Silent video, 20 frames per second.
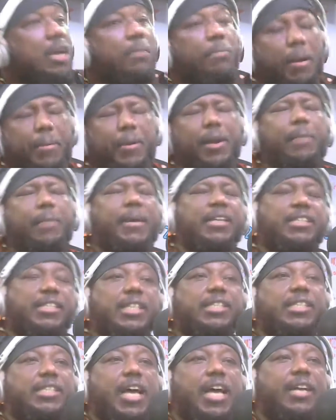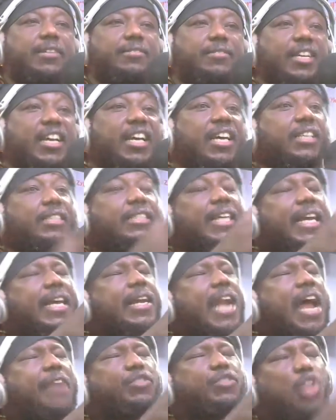My brother, my sister,
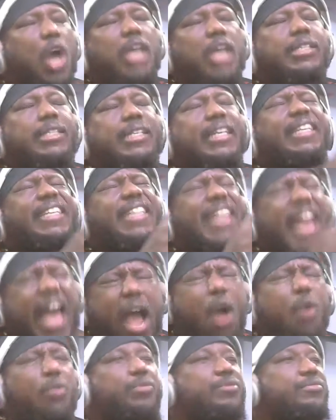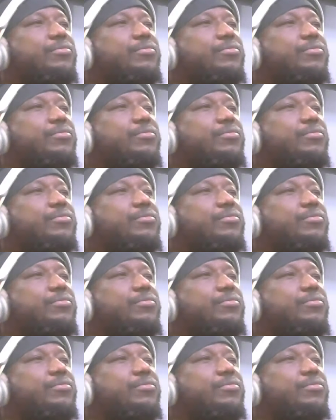DeGraff Johnson now